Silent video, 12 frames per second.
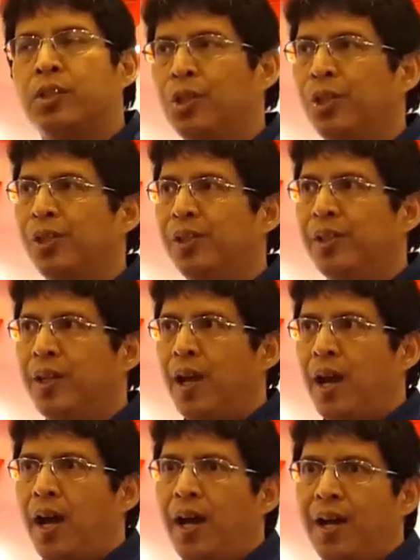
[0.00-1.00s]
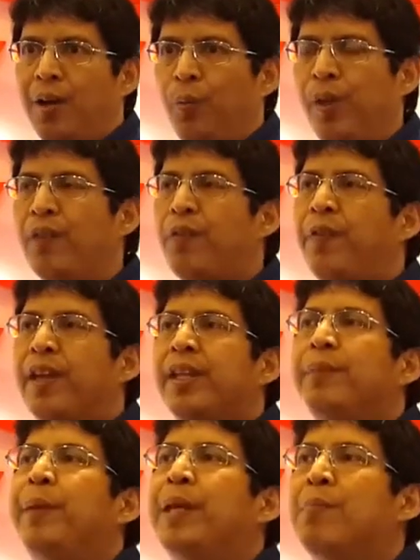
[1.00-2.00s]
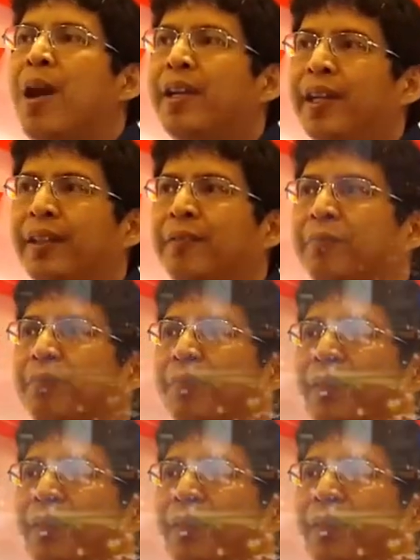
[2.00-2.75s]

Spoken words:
So we have a very big market.